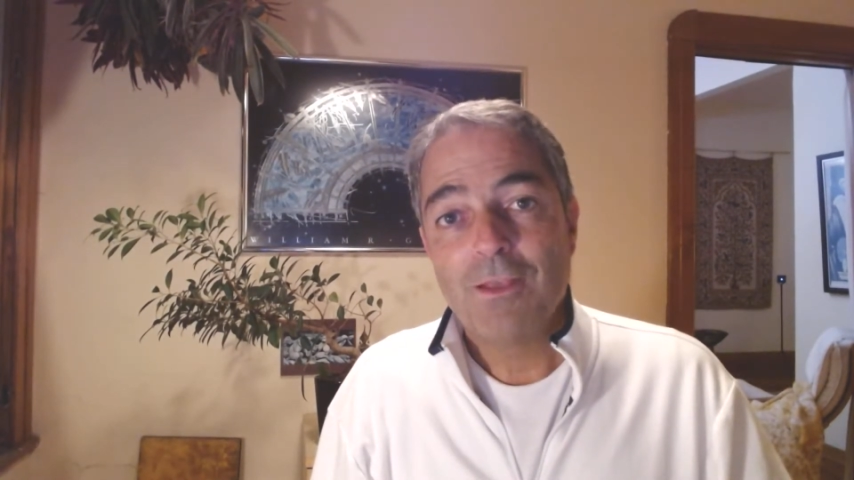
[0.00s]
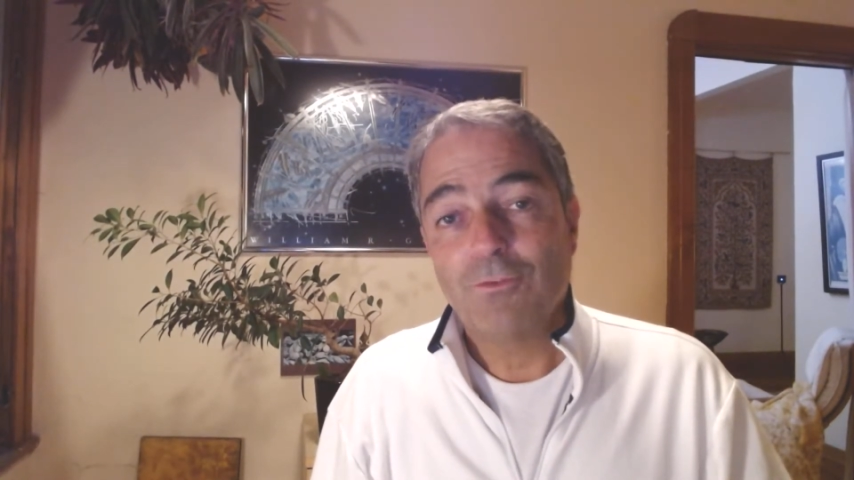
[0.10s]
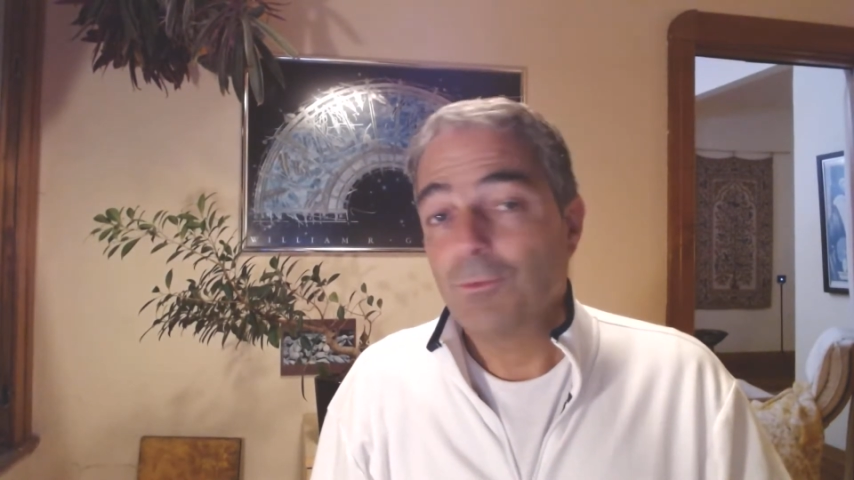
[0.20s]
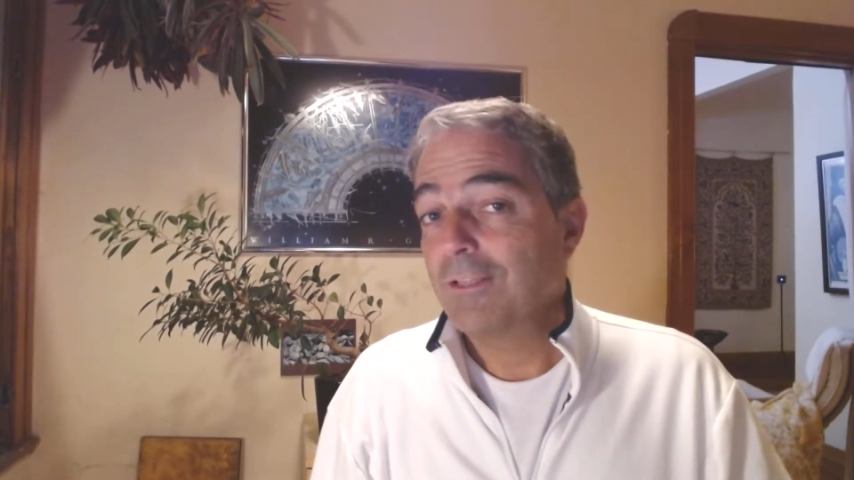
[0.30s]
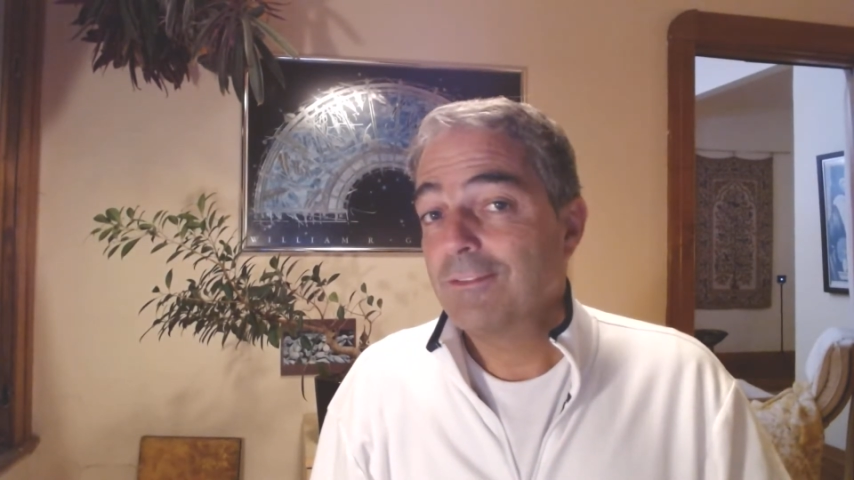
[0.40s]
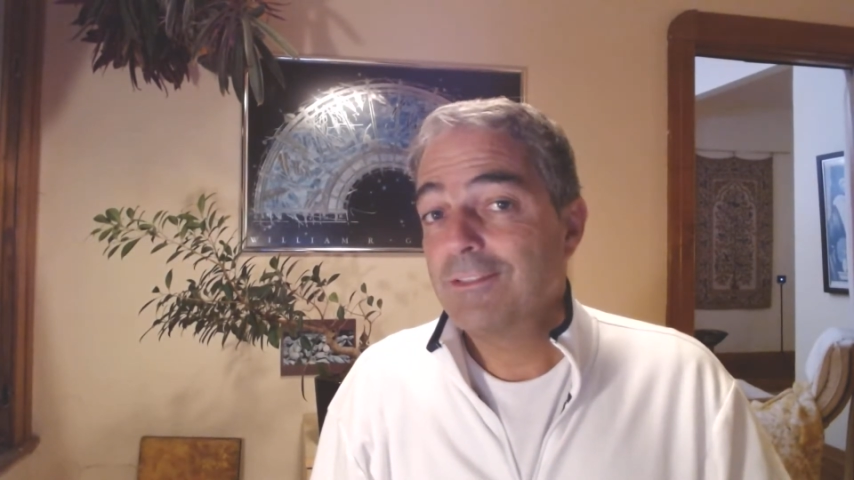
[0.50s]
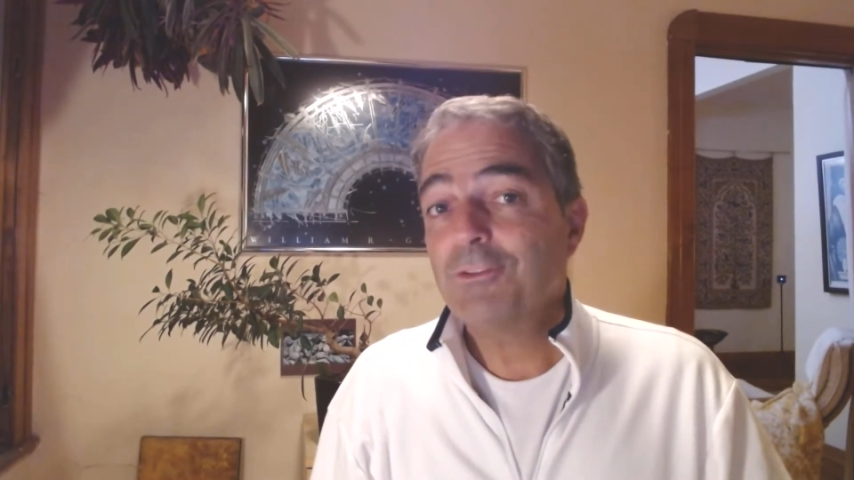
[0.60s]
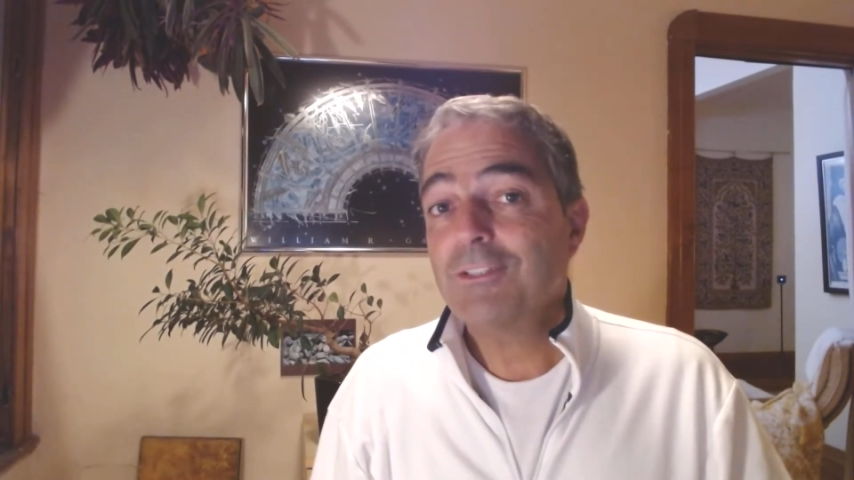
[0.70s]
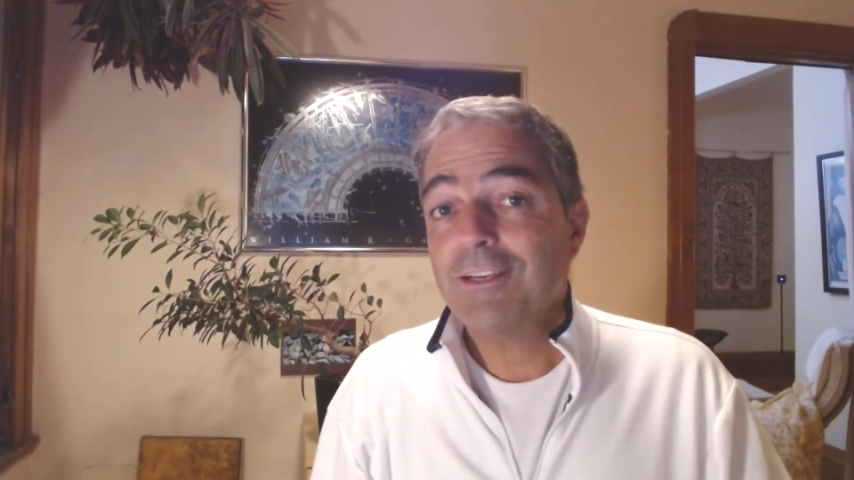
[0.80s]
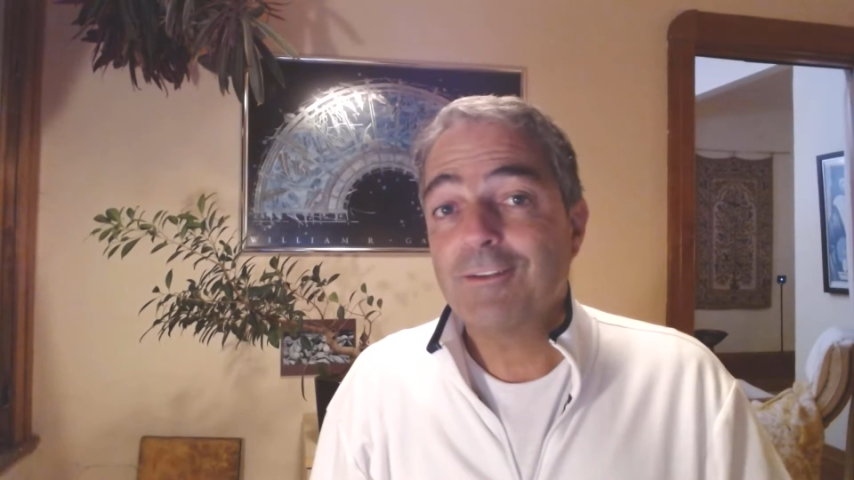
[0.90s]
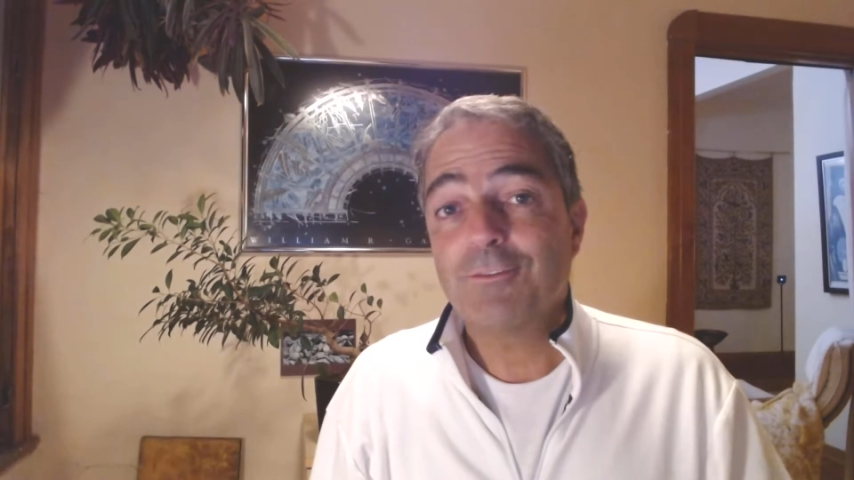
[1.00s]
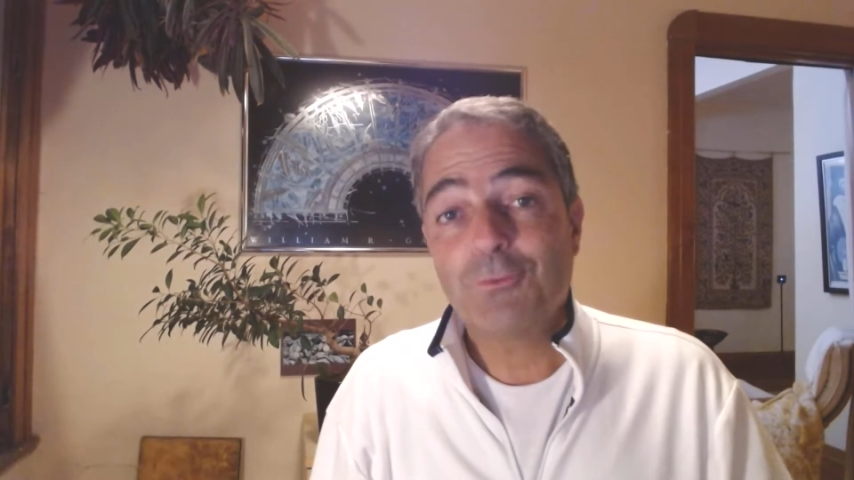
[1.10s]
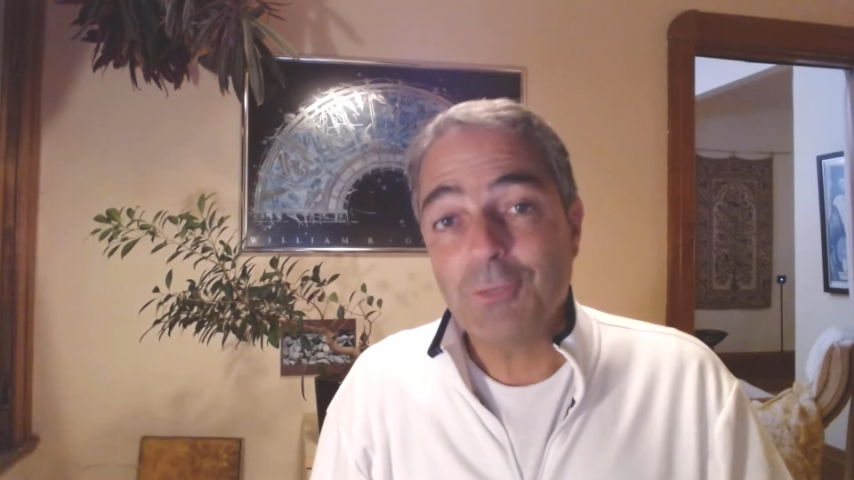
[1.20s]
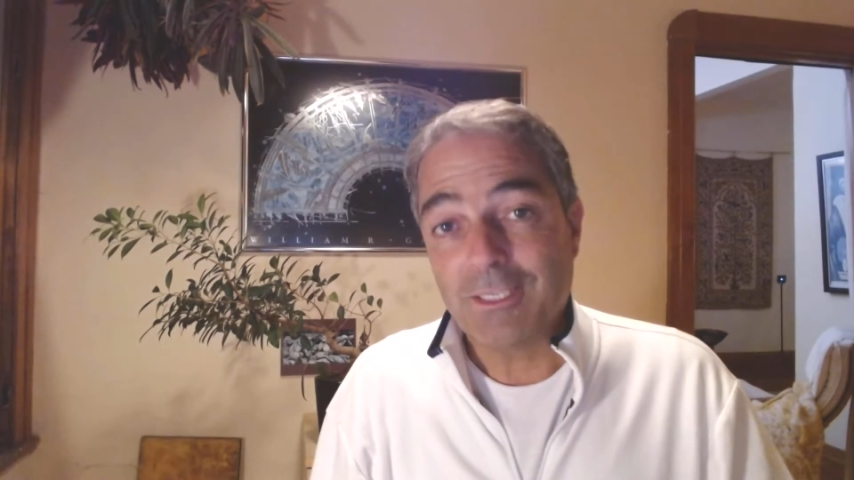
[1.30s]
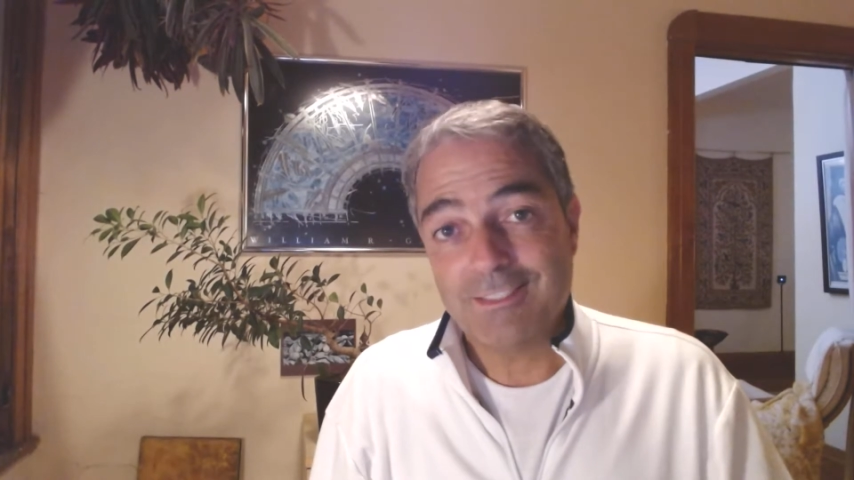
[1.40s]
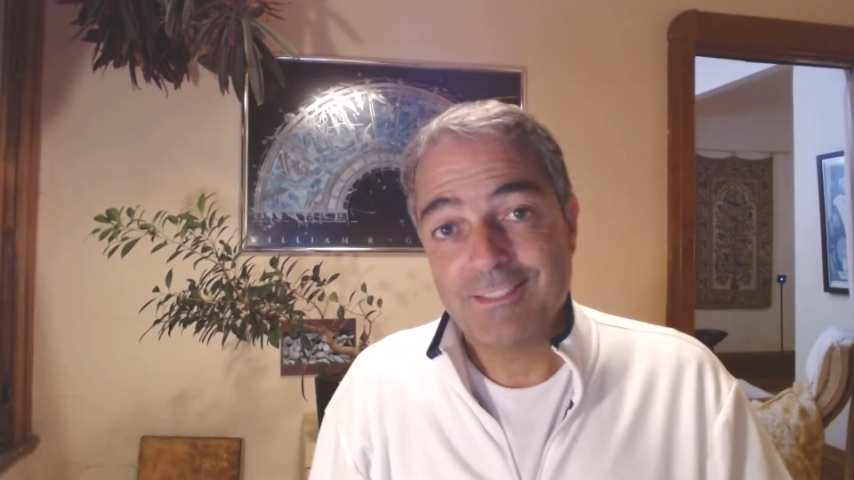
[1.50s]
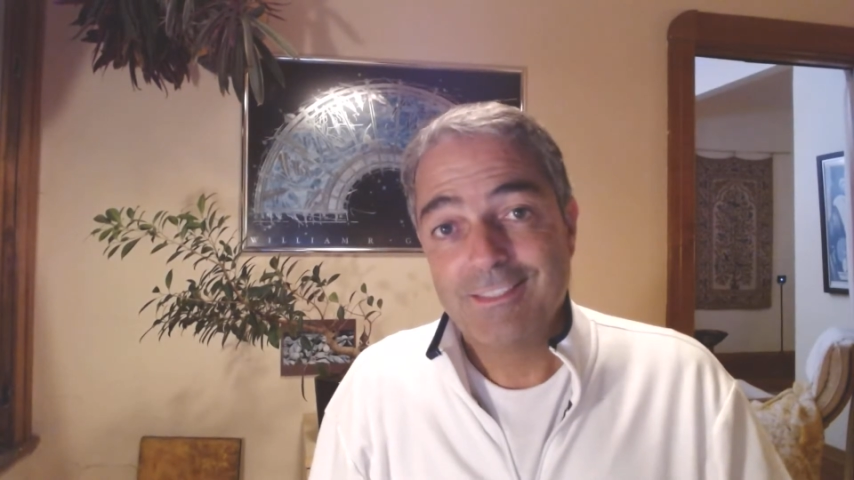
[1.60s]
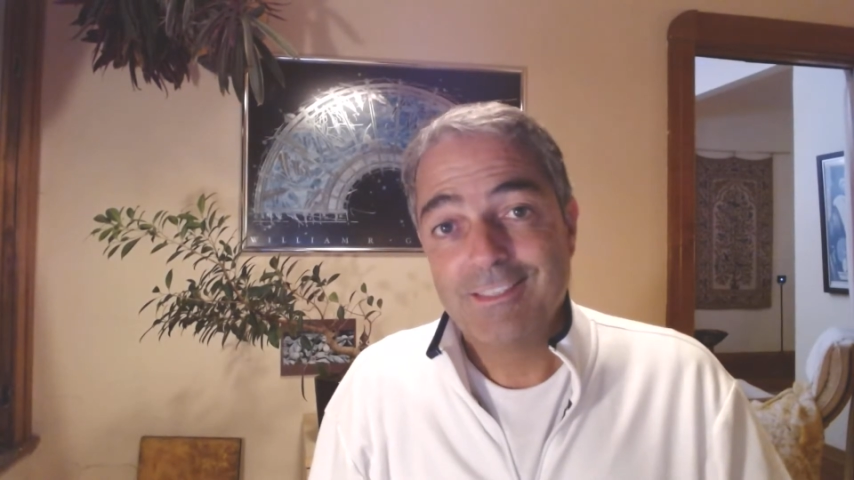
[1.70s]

So there are different kind of sweet.